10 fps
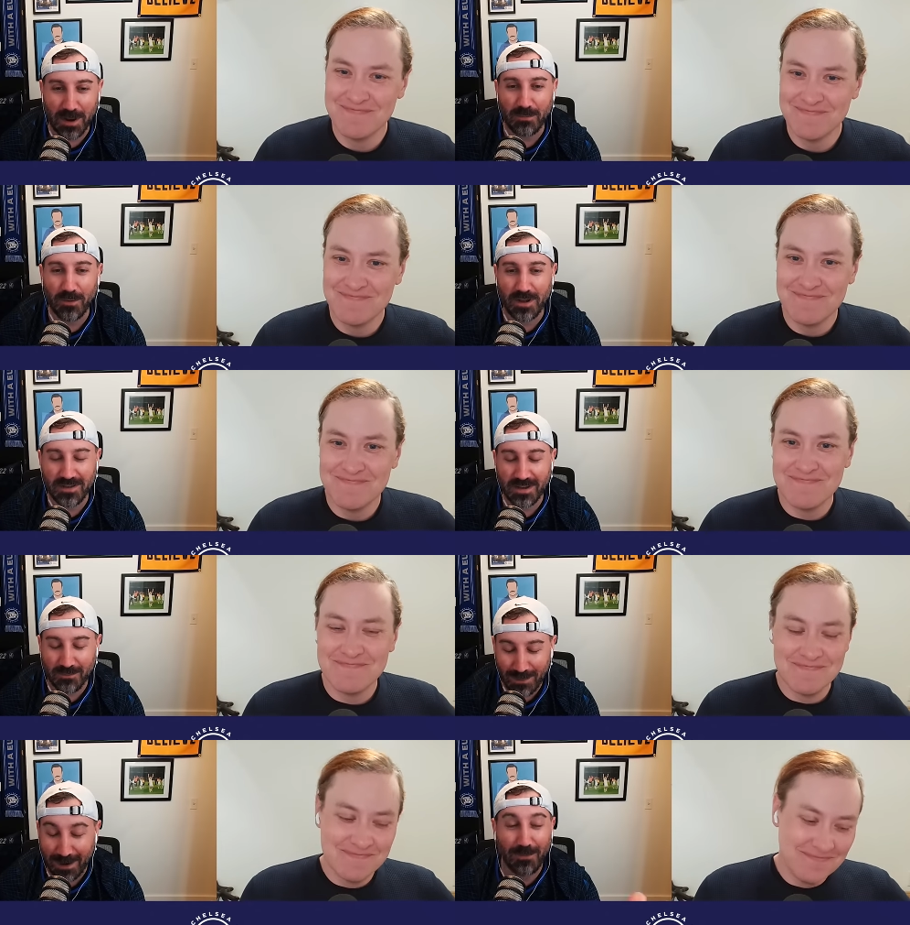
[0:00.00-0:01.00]
Speaker 1: in Blaze
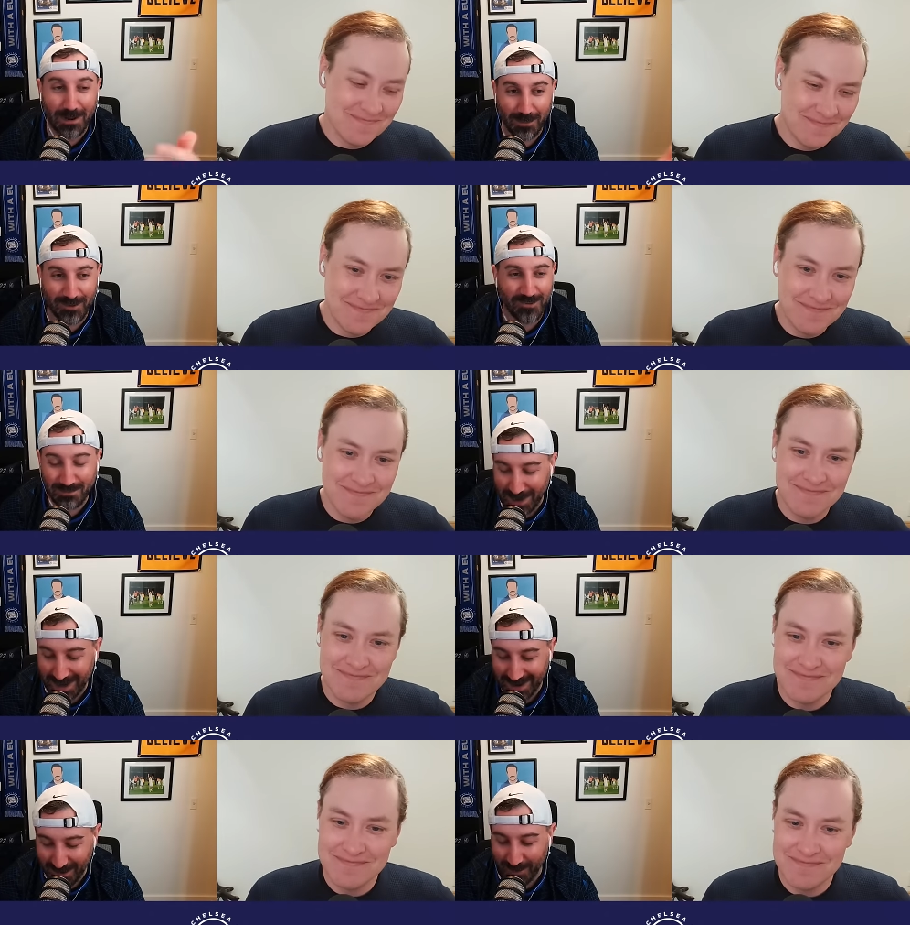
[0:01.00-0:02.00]
Men in Blazers
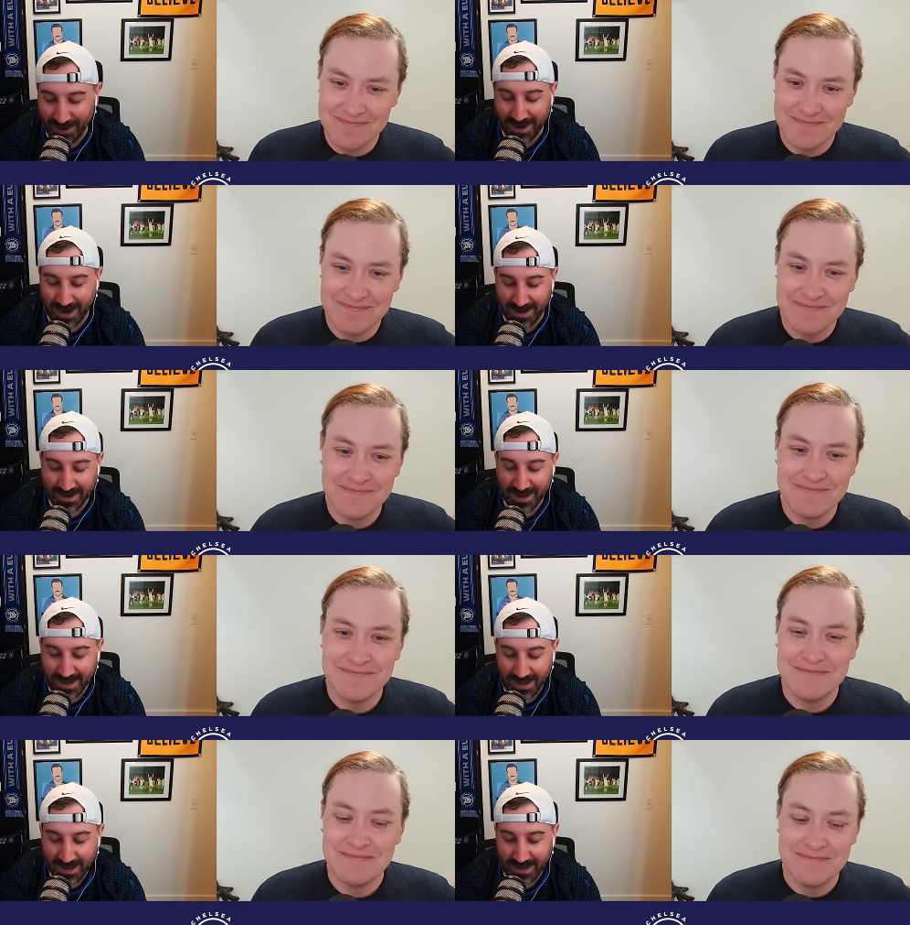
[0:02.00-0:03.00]
Media Network. And
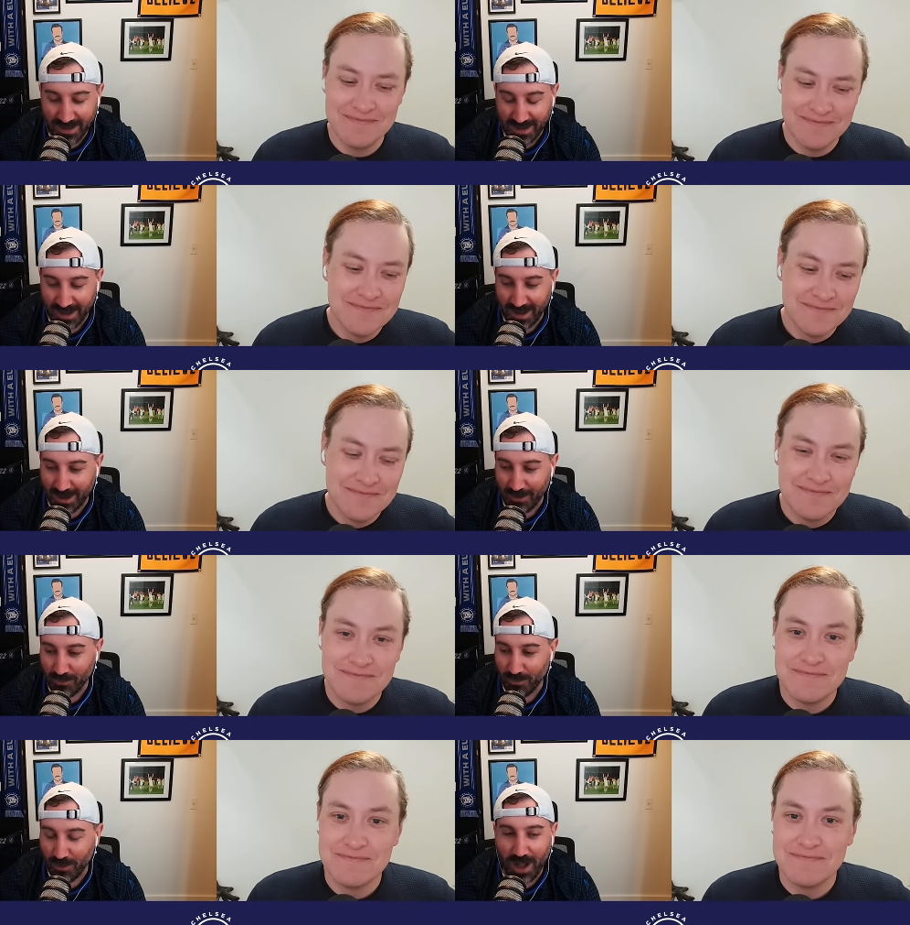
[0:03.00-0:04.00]
uh,
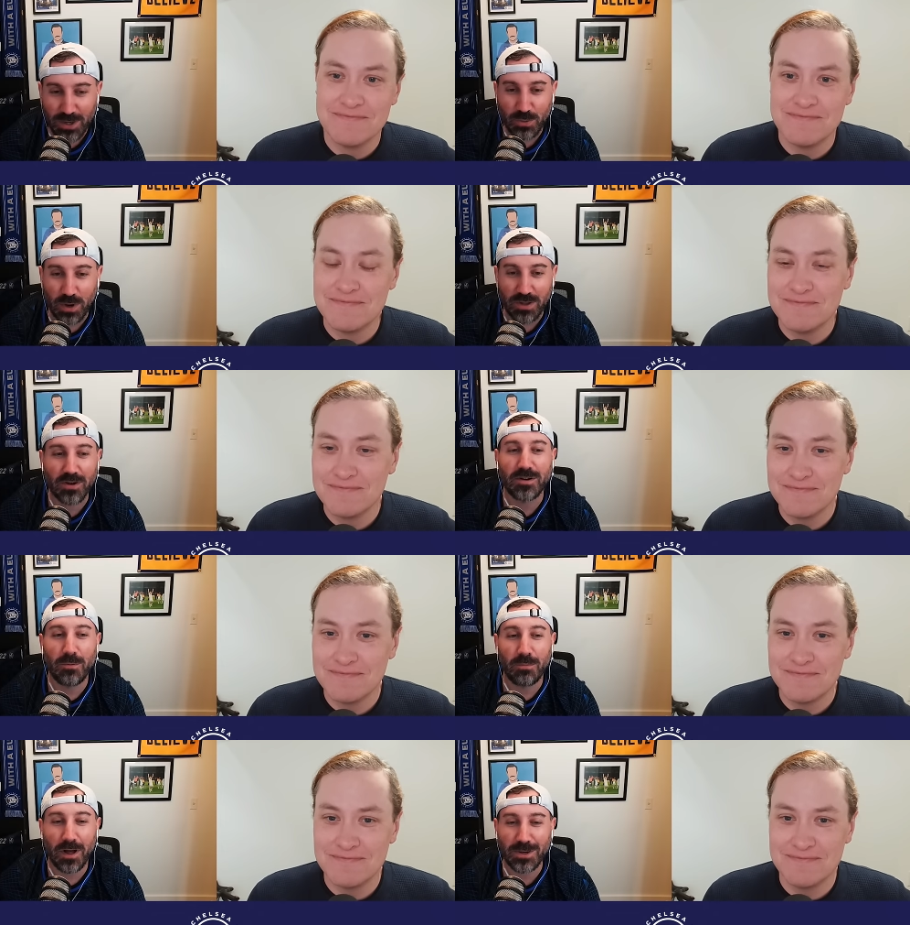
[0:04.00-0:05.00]
Rog, we took
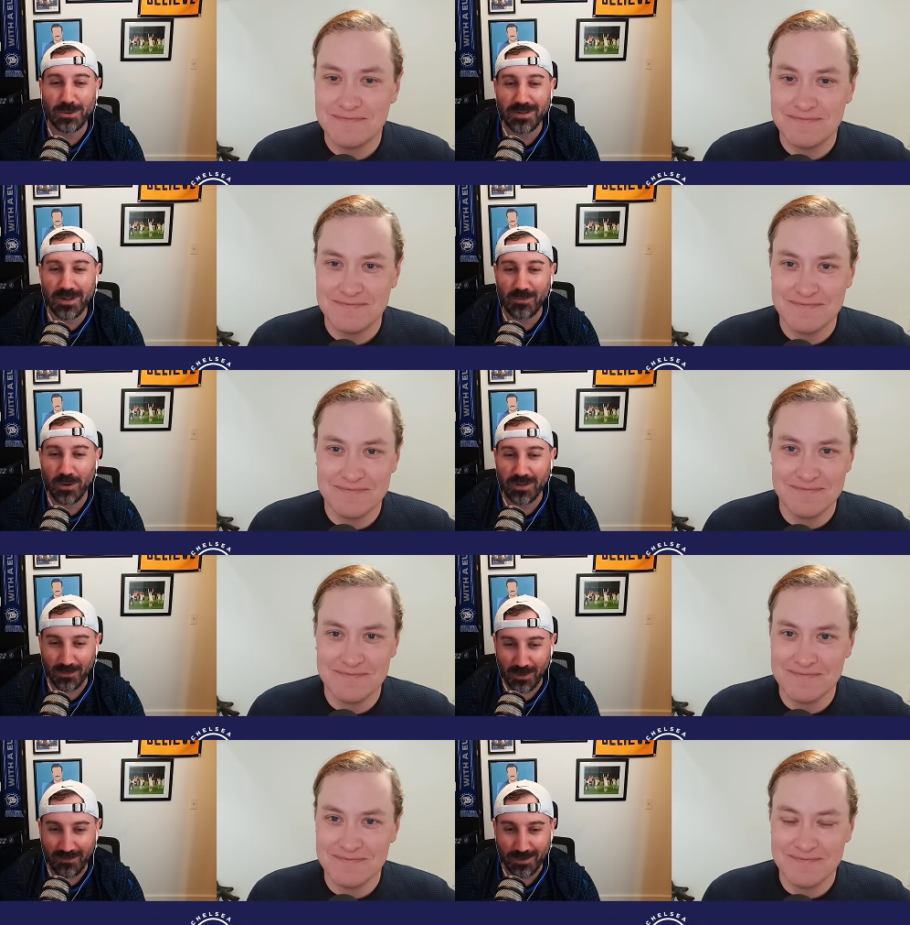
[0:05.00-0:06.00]
no pleasure in this
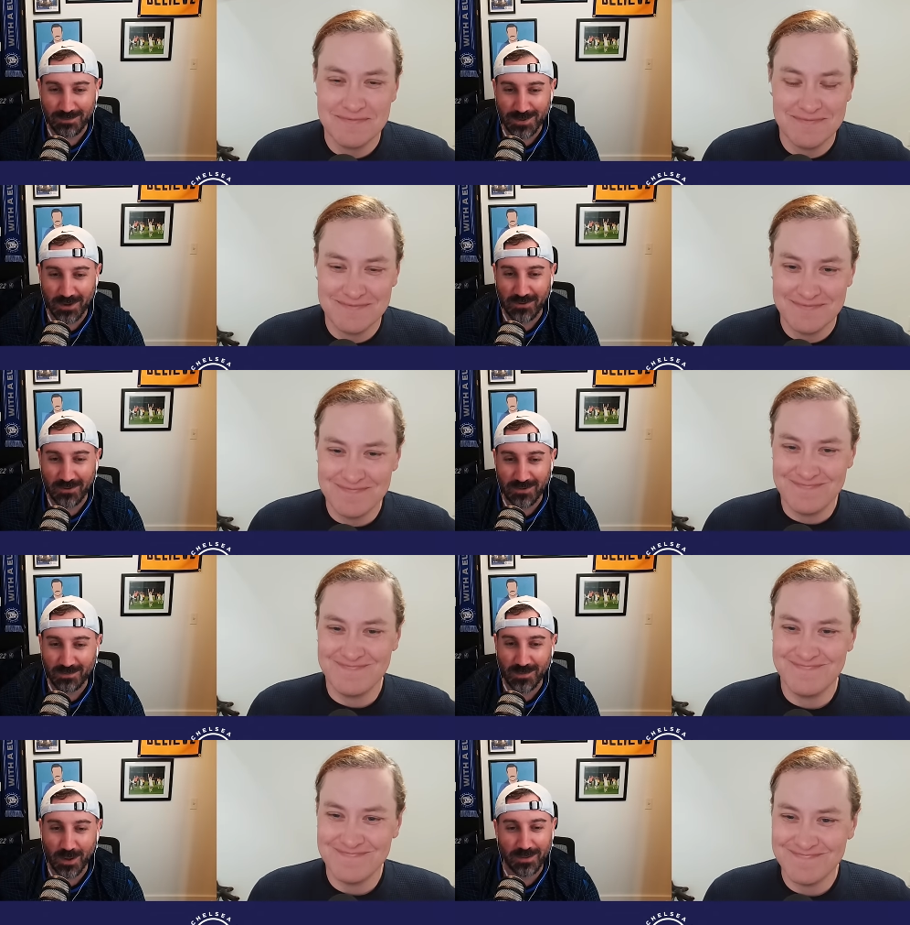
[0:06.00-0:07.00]
whatsoever. Just
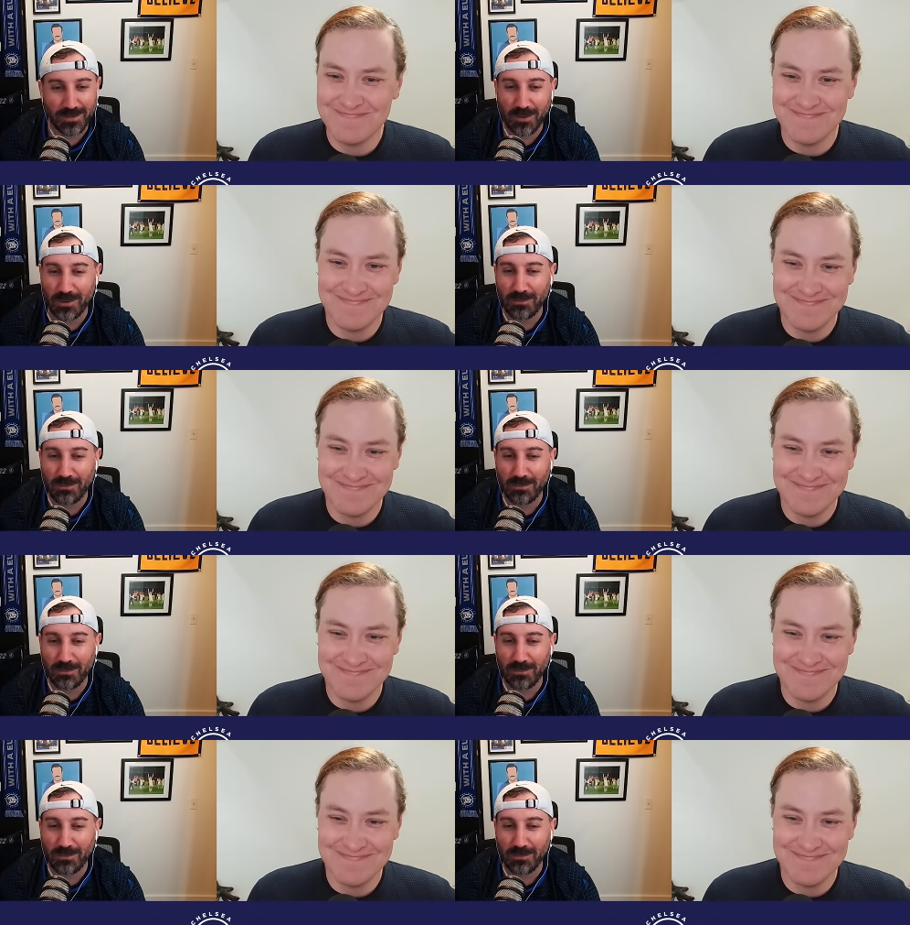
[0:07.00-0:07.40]
n- nothing